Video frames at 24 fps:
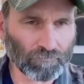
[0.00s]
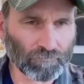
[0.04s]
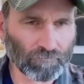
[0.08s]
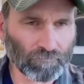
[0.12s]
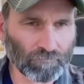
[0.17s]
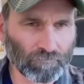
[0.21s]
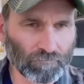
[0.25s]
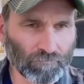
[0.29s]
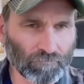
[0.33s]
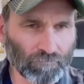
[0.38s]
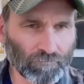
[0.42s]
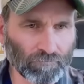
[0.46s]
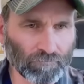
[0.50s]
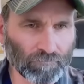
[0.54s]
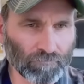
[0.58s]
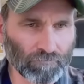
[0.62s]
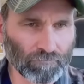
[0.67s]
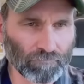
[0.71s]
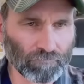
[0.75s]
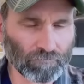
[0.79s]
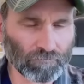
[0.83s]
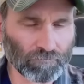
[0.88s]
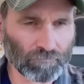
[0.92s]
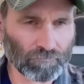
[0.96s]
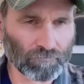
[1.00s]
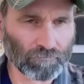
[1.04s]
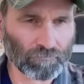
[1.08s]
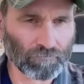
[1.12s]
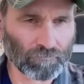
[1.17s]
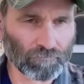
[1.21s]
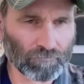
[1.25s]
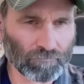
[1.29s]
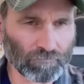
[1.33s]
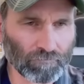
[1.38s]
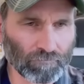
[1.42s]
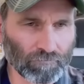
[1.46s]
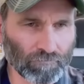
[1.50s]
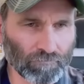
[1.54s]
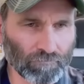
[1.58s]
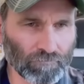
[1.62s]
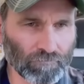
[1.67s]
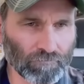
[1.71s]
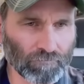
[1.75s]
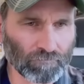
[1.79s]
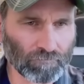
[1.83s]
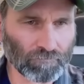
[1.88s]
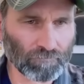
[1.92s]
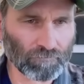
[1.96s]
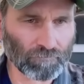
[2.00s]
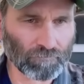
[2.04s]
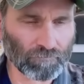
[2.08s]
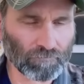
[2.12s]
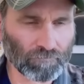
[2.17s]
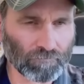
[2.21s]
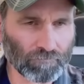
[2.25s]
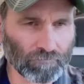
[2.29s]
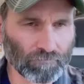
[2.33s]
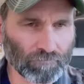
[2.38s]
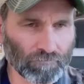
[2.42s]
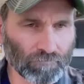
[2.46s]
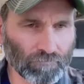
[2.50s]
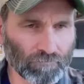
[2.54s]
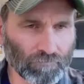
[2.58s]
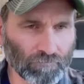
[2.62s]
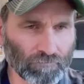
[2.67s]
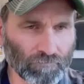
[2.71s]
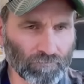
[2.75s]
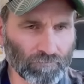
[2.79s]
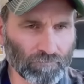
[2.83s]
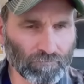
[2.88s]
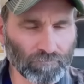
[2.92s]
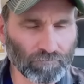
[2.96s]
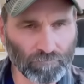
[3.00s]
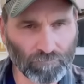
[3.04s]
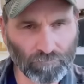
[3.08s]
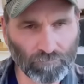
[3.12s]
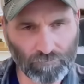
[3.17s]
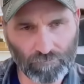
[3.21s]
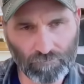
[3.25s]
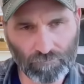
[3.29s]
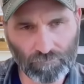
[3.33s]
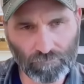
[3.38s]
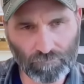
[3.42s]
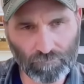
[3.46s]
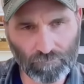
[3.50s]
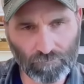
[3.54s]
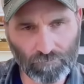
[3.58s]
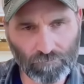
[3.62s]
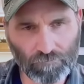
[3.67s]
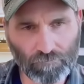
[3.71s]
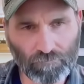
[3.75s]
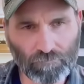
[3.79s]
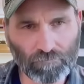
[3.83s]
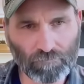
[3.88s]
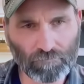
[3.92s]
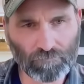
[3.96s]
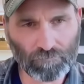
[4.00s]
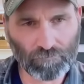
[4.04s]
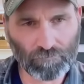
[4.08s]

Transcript: This person isn't speaking.